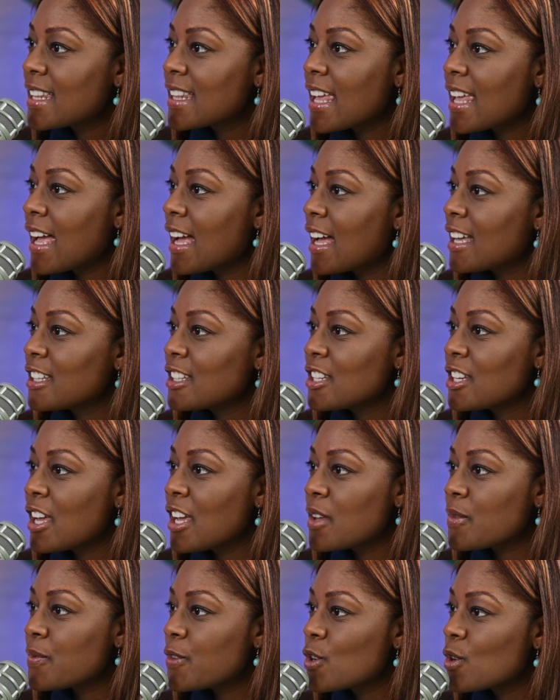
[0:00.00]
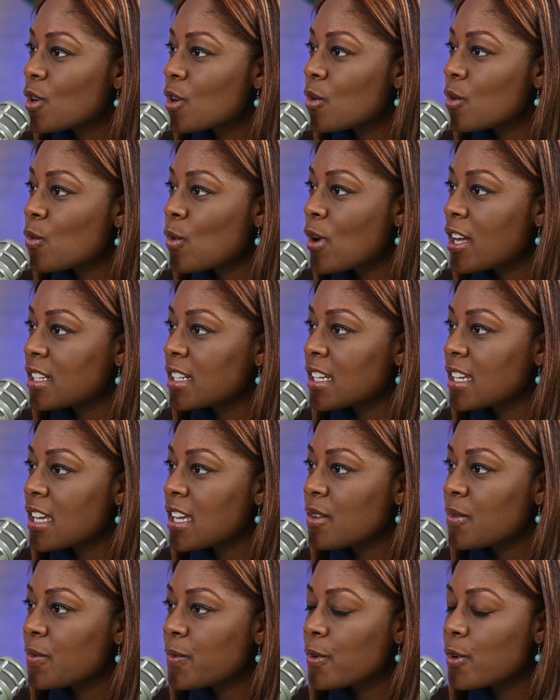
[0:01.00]
If you're wanting
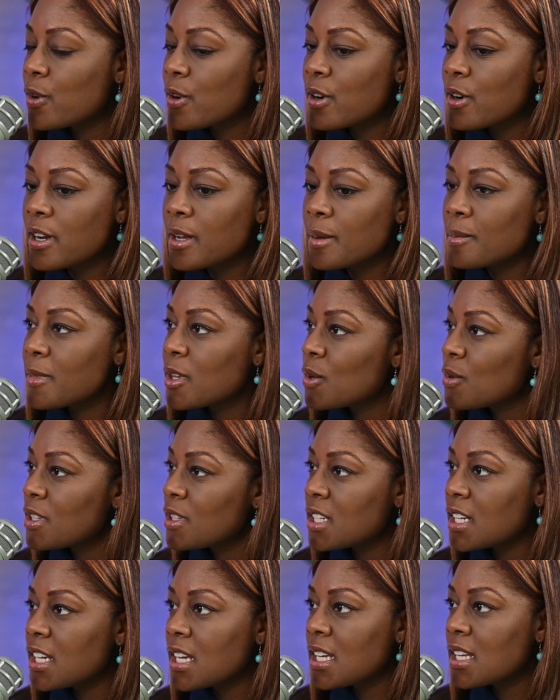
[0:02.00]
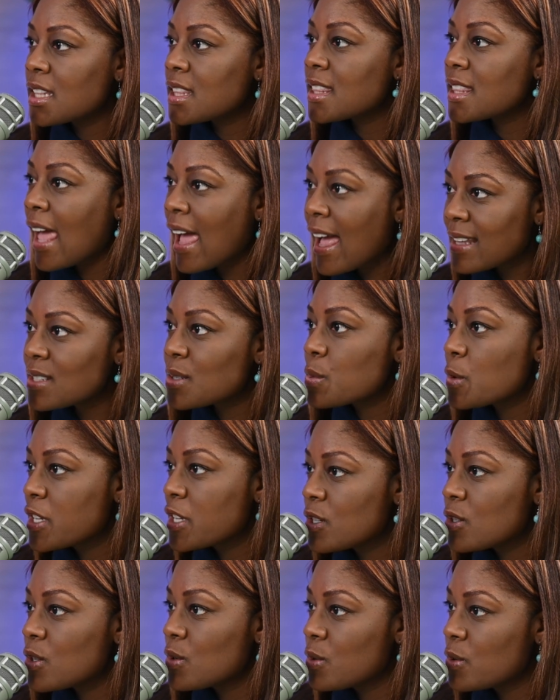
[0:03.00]
it for immunity, that's
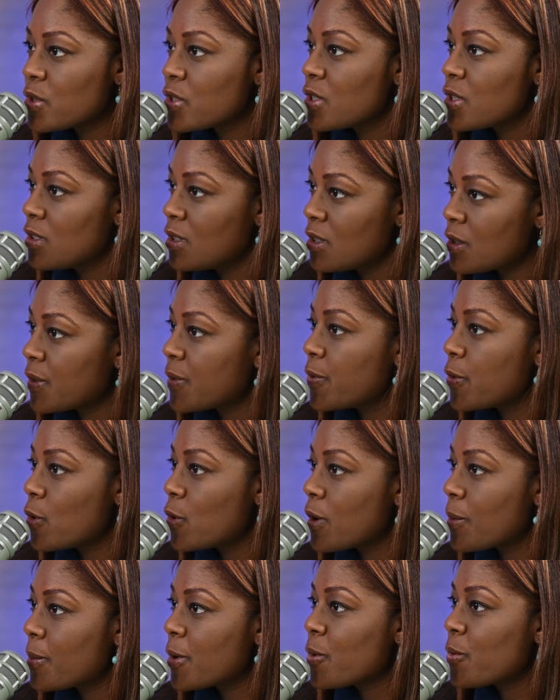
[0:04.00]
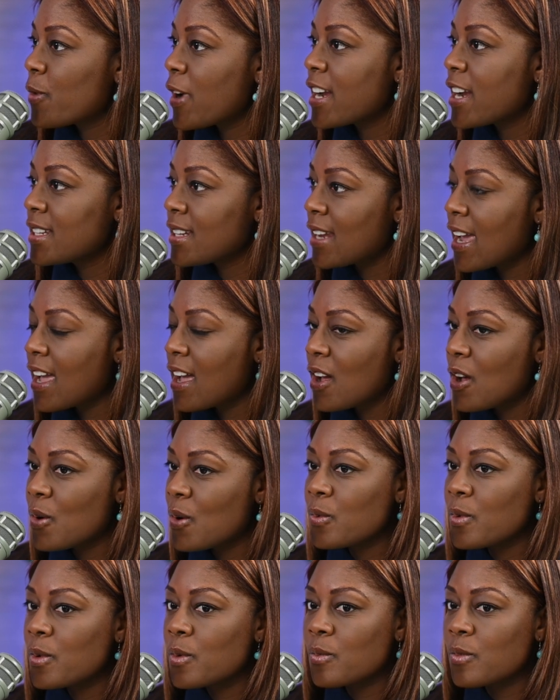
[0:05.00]
what you should look for. But right
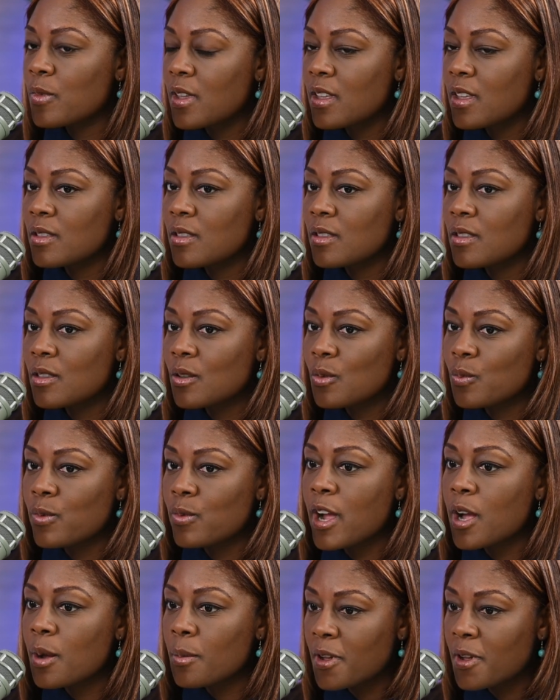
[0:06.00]
now, in the realm